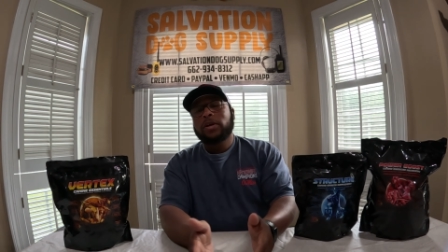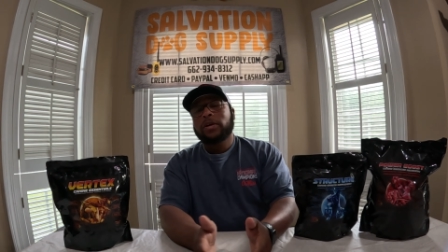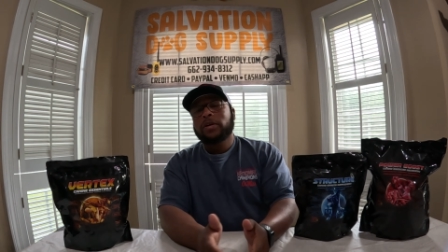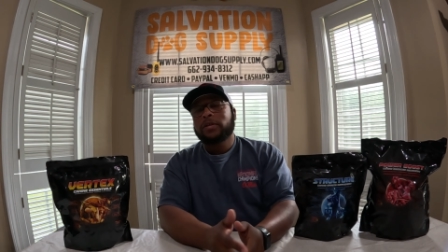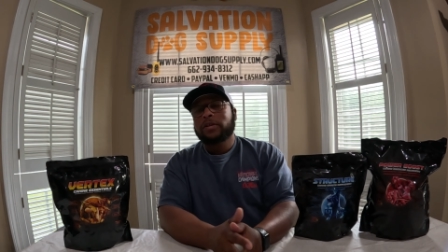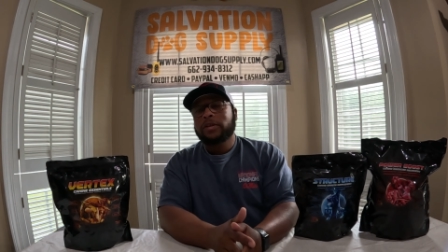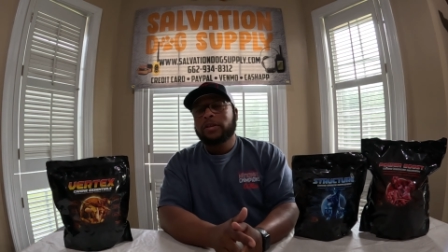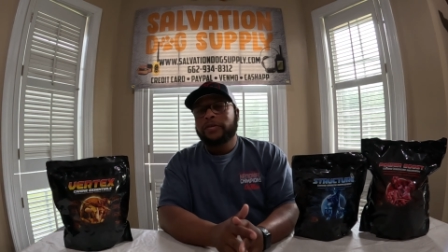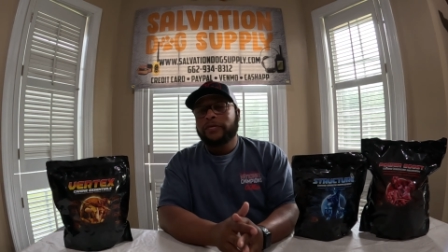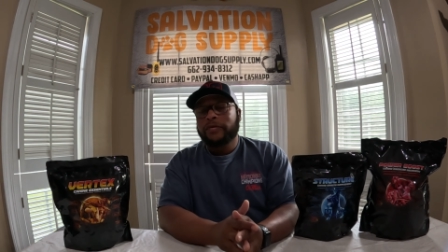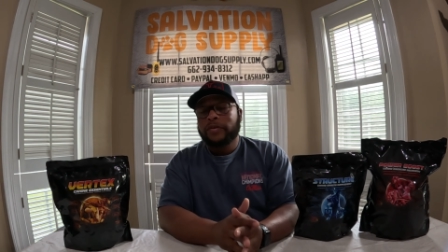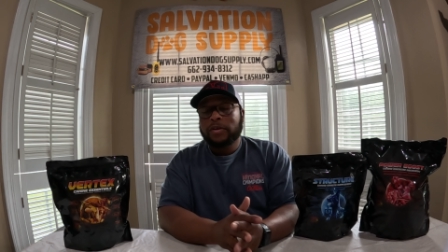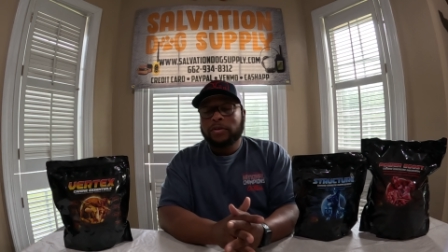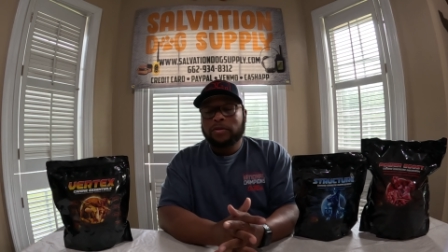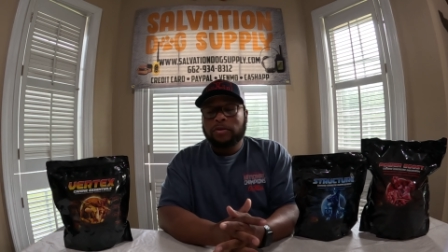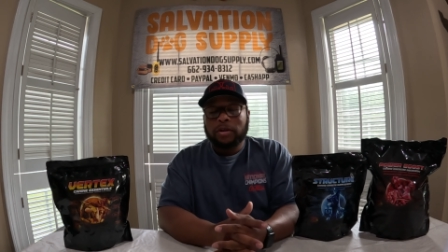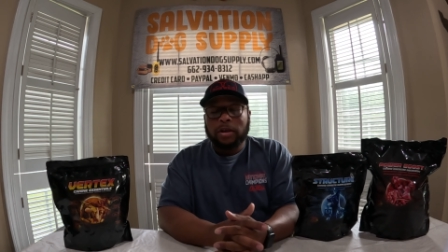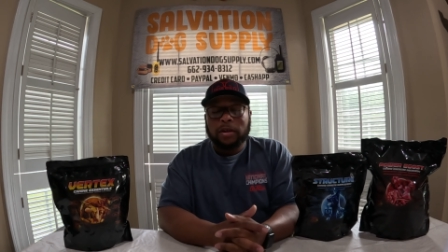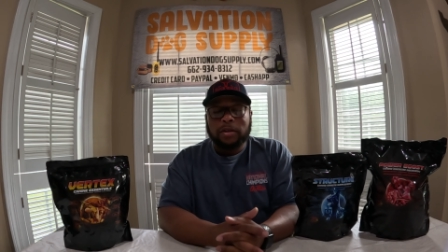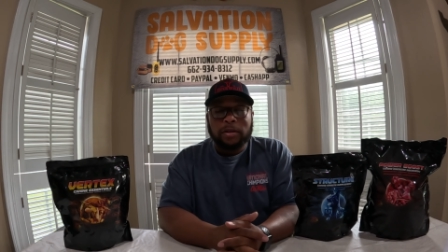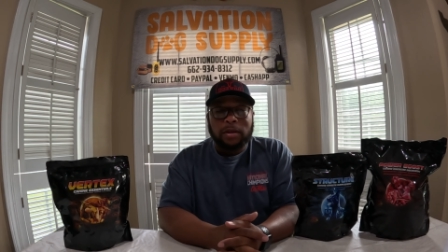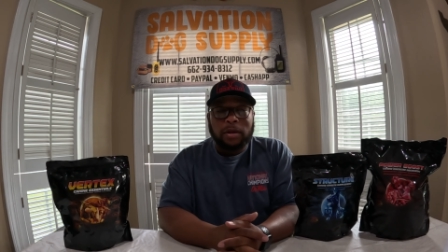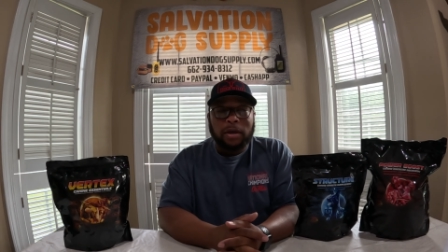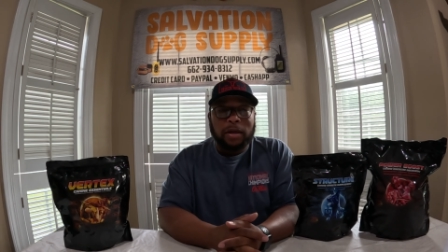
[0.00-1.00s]
go to these field
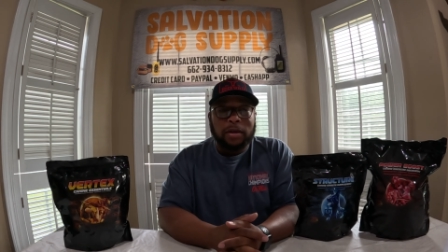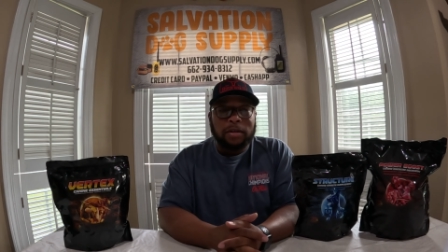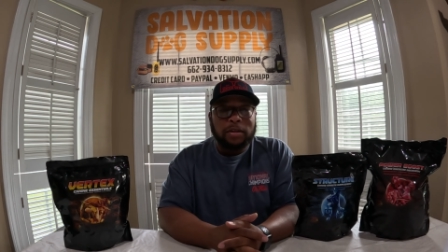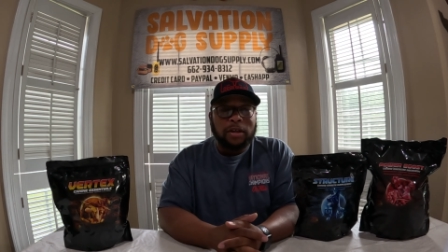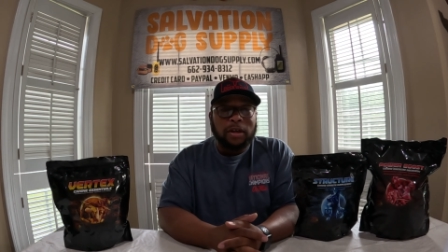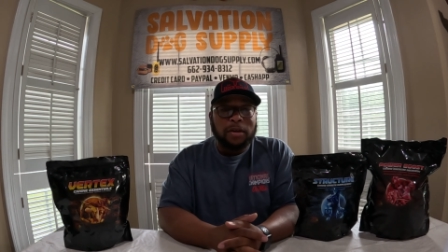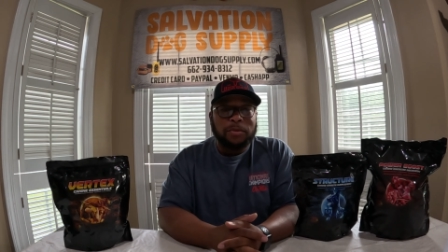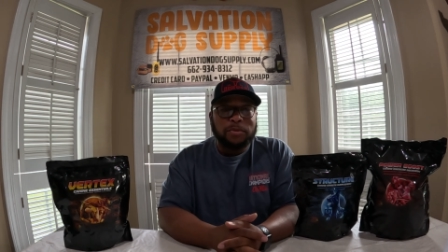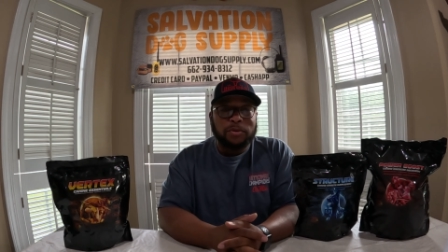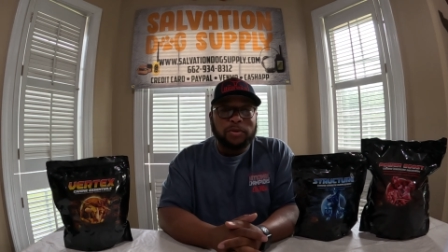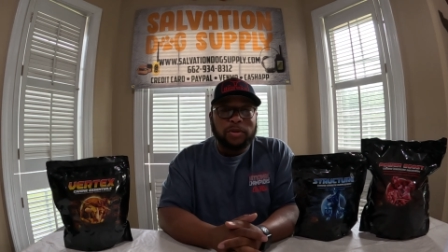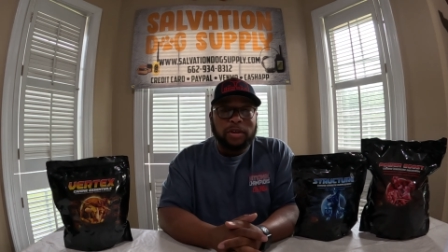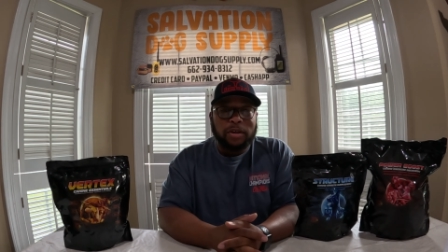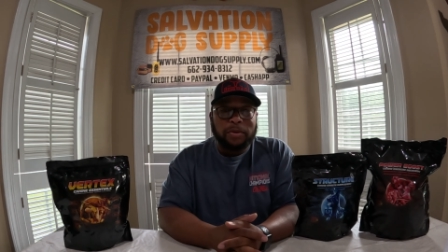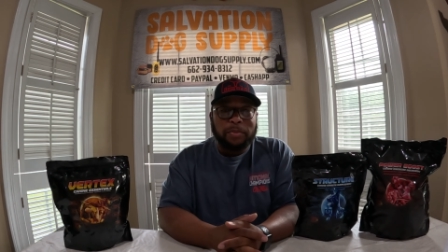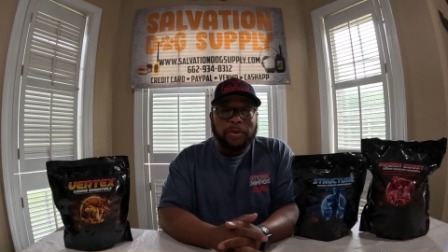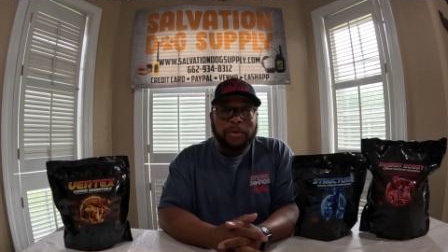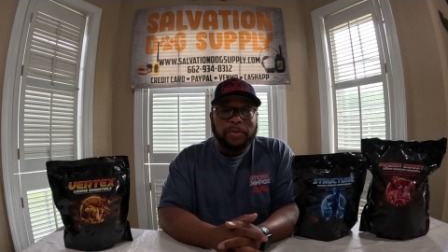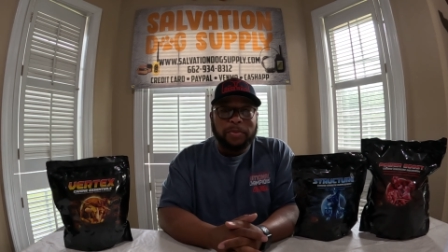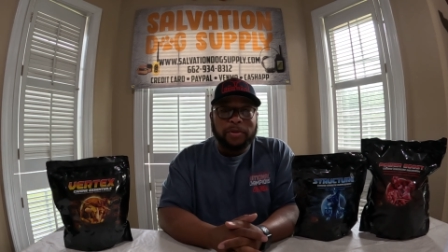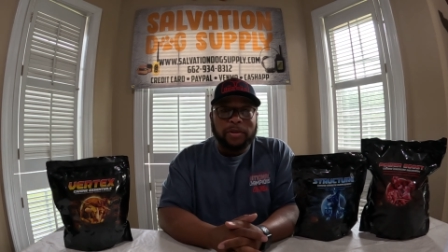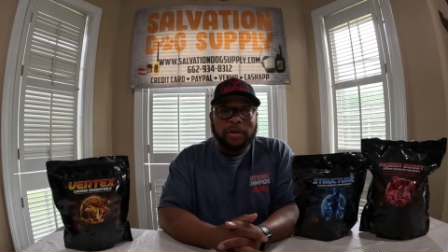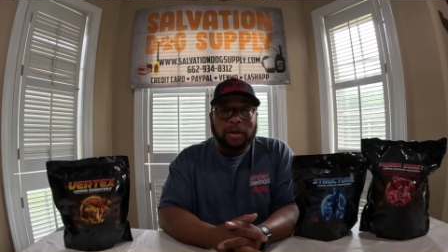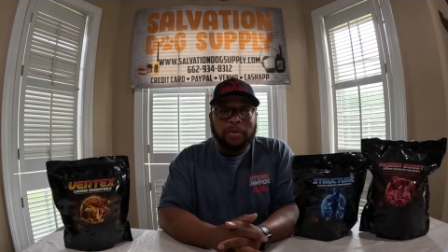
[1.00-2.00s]
trials a lot of times we hear
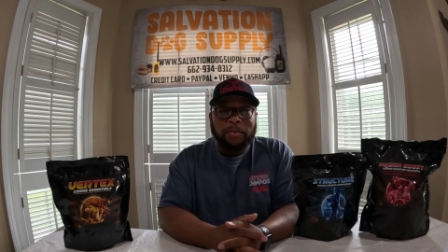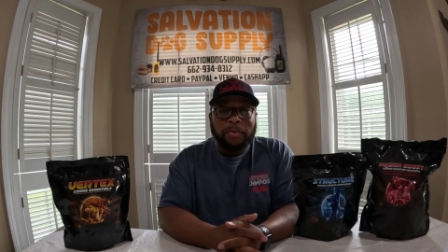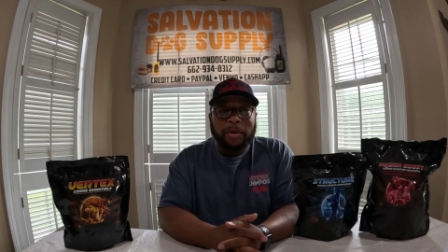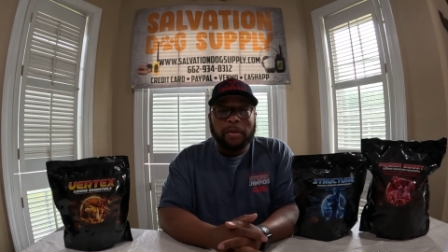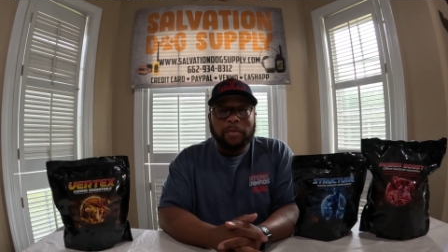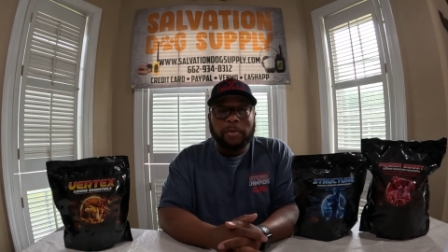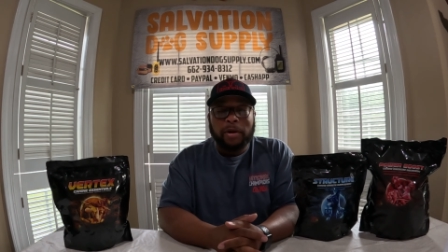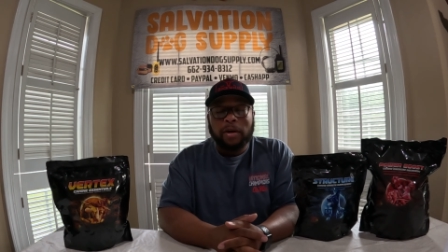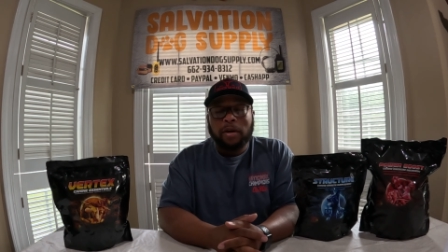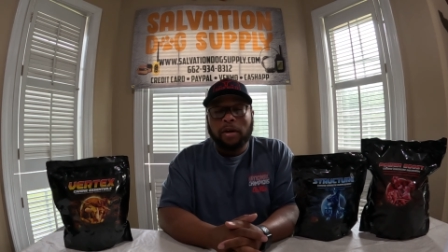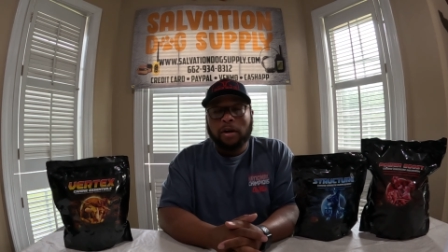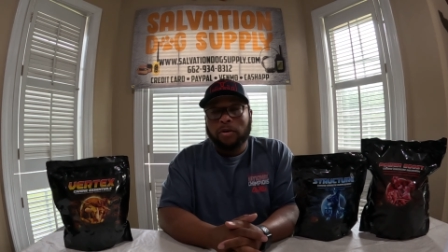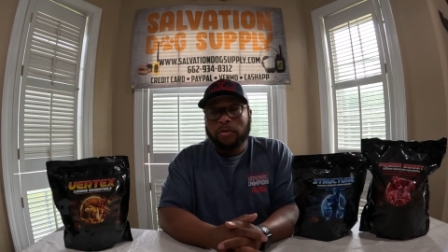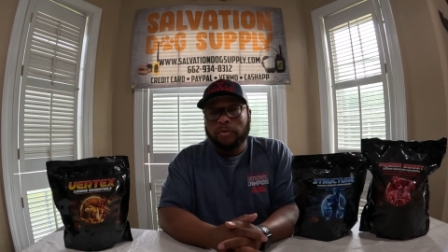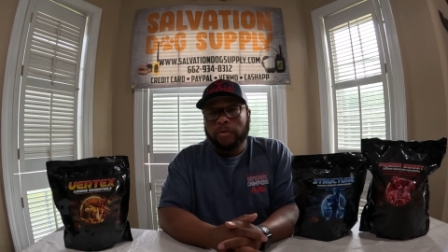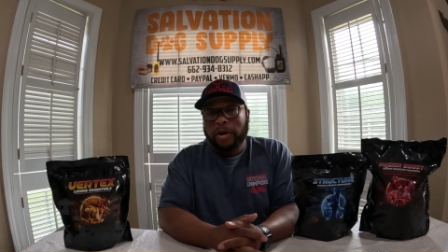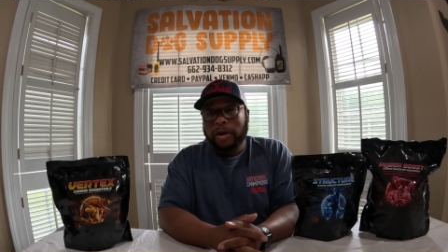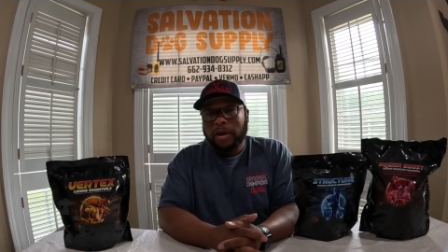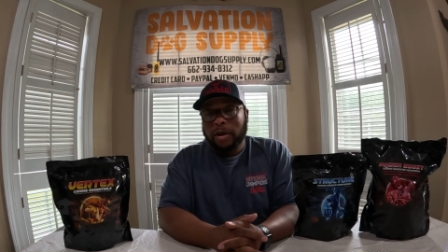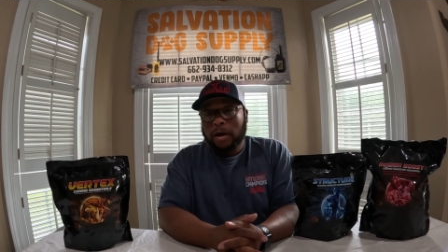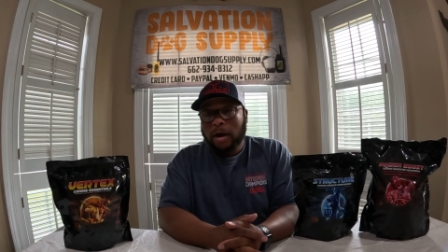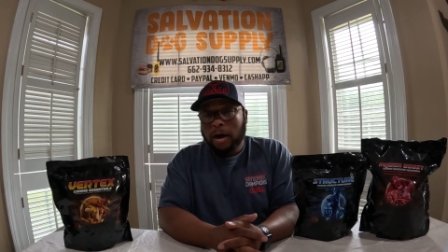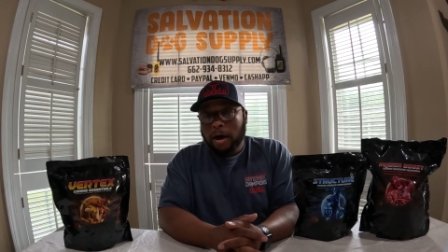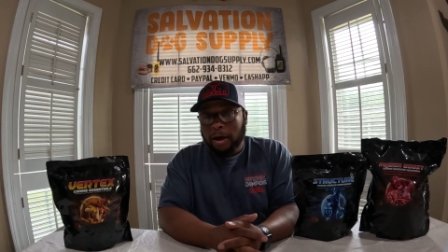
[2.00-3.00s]
people say man my dog
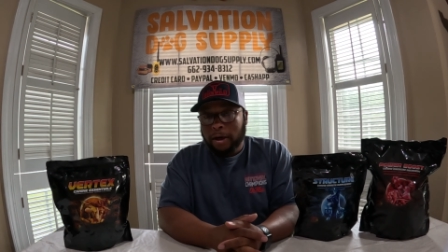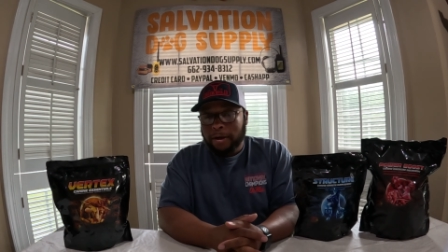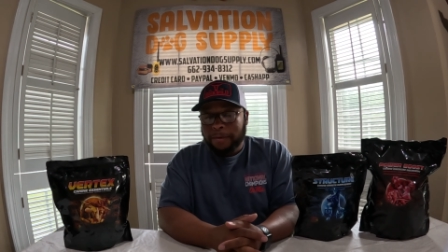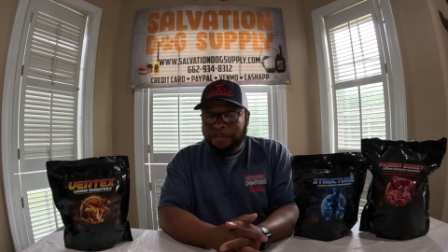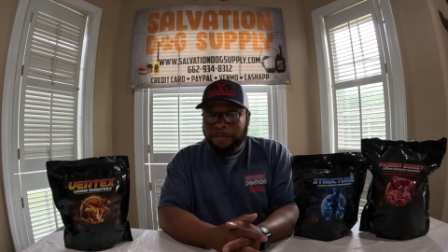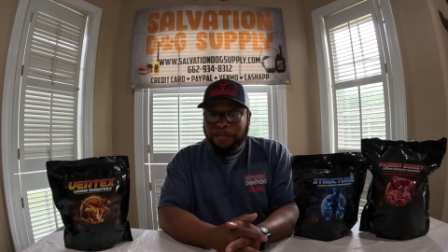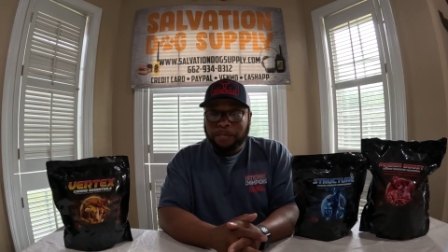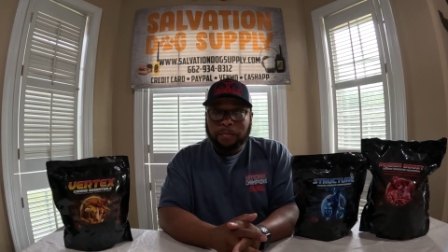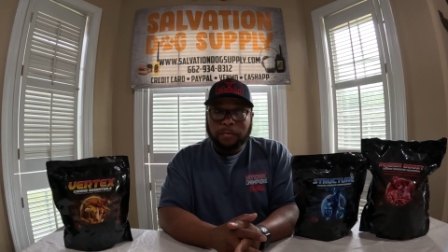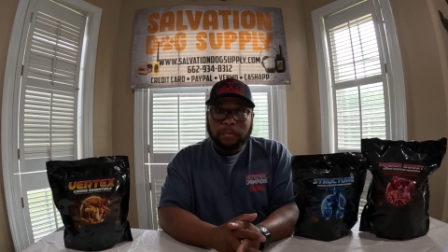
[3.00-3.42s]
ran hot